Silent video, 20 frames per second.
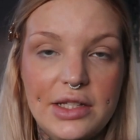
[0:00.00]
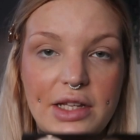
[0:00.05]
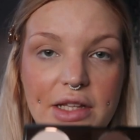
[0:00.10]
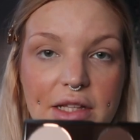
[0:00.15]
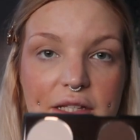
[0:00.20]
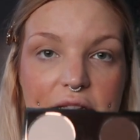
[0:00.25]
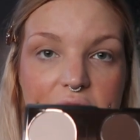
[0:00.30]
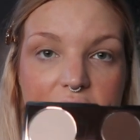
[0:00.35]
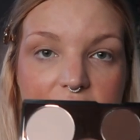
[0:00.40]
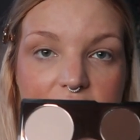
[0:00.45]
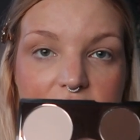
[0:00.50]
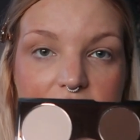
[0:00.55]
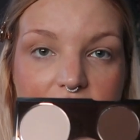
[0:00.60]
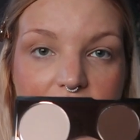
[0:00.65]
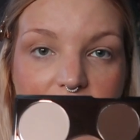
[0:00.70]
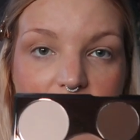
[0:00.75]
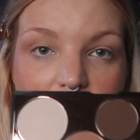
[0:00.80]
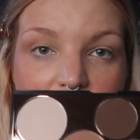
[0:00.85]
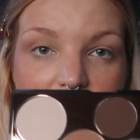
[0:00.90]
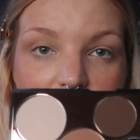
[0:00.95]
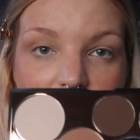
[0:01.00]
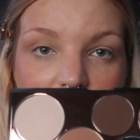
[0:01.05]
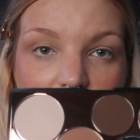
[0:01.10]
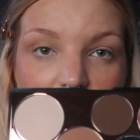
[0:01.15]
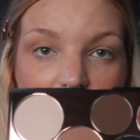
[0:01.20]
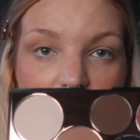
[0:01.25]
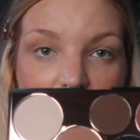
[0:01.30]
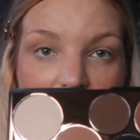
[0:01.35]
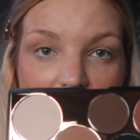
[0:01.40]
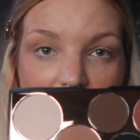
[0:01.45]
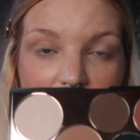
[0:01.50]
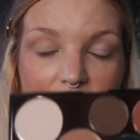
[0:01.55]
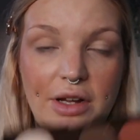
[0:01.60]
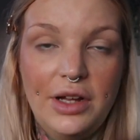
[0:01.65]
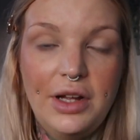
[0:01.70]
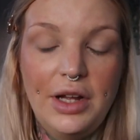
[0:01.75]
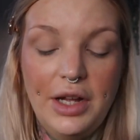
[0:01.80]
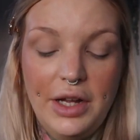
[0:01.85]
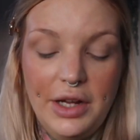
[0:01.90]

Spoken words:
so this nice kind of mid-tone brown